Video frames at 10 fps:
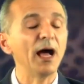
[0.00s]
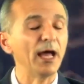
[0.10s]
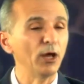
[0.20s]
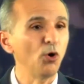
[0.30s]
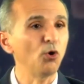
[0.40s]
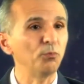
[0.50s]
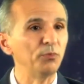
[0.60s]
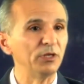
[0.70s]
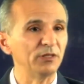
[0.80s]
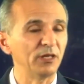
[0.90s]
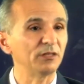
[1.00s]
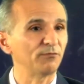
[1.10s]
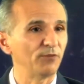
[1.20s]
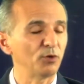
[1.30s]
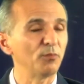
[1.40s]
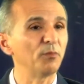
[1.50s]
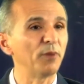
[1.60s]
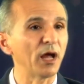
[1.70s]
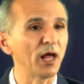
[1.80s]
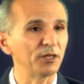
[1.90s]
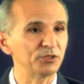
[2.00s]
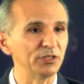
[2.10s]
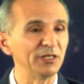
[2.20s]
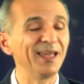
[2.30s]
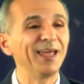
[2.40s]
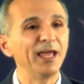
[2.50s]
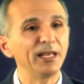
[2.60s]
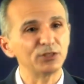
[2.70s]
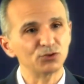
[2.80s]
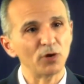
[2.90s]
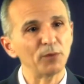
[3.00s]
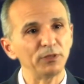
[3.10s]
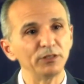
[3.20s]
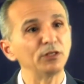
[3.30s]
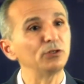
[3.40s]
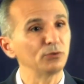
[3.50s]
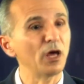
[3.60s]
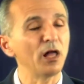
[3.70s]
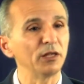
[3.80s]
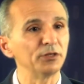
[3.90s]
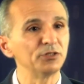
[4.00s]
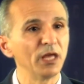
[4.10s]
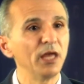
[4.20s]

I hope you could take the fundamental biology and extrapolate the new knowledge